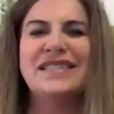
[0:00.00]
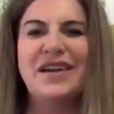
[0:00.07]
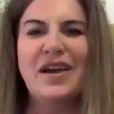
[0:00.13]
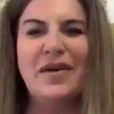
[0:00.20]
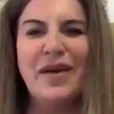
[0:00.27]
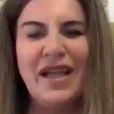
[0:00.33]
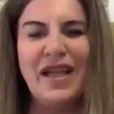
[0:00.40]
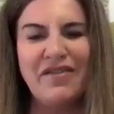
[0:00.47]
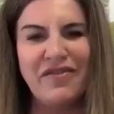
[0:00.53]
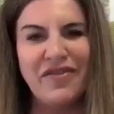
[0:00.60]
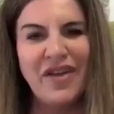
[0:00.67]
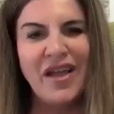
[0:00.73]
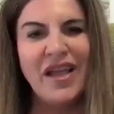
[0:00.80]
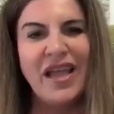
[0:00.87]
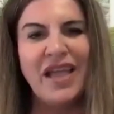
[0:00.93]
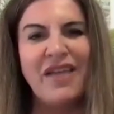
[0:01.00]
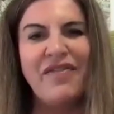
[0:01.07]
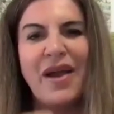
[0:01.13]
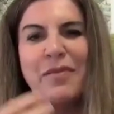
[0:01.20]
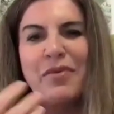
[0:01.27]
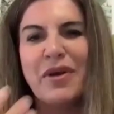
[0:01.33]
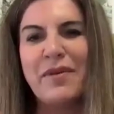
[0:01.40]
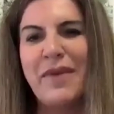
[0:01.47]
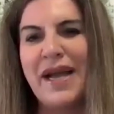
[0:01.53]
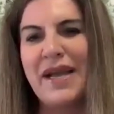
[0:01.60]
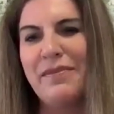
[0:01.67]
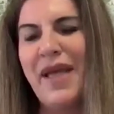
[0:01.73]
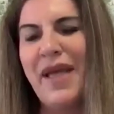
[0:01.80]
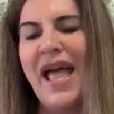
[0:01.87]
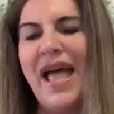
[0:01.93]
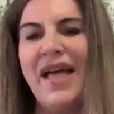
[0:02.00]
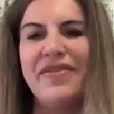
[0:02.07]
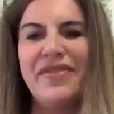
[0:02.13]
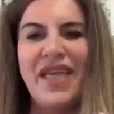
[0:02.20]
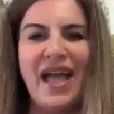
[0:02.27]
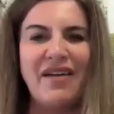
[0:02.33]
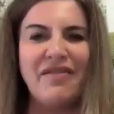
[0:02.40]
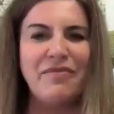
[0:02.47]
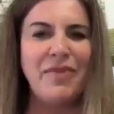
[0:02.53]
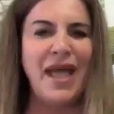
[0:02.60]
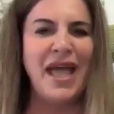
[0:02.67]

You know, yeah. if if I bring my pet, they have